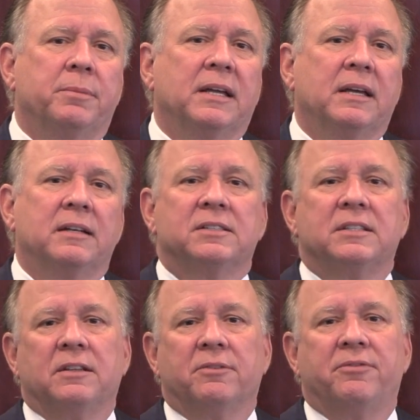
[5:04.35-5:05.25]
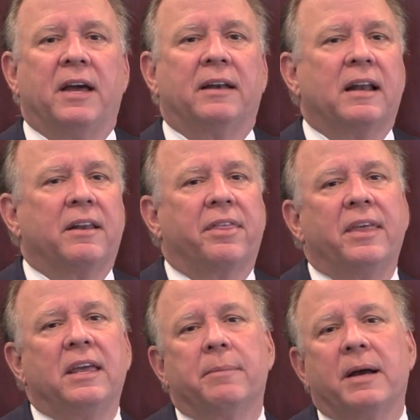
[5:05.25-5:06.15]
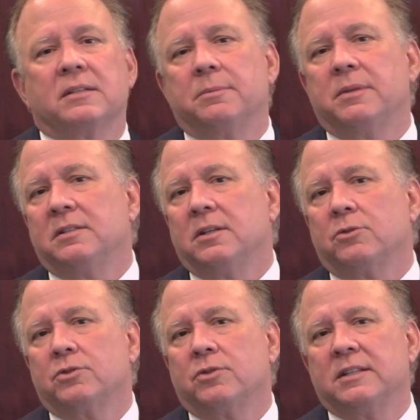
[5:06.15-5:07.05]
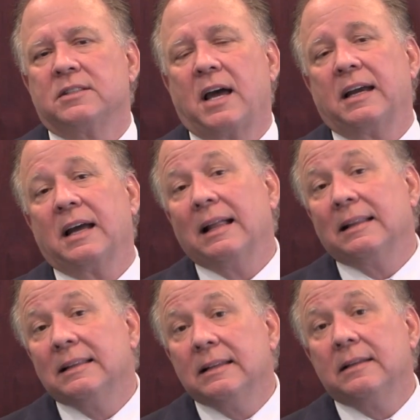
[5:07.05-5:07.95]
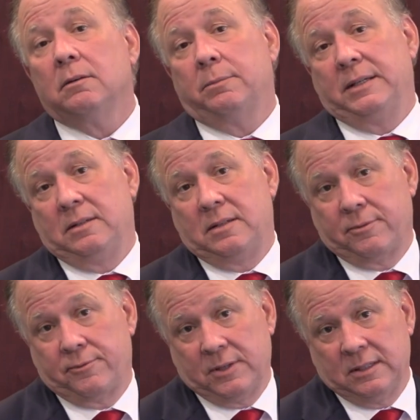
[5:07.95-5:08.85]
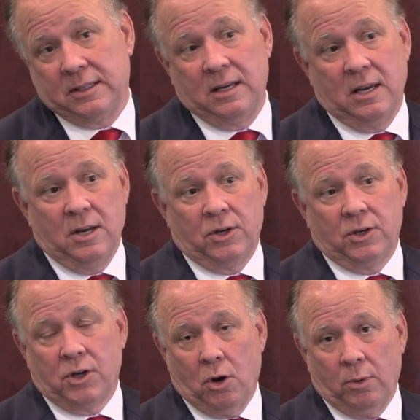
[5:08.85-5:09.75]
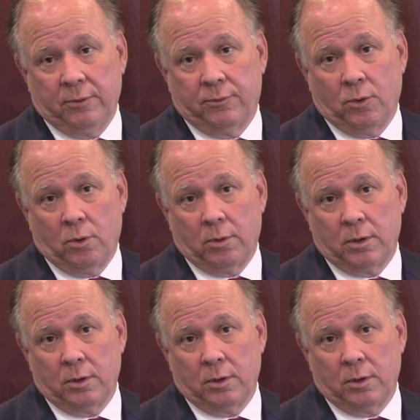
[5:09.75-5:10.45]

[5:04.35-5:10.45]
to begin to see the Fed kind of think about some of these interest rates hike a little bit differently going forward.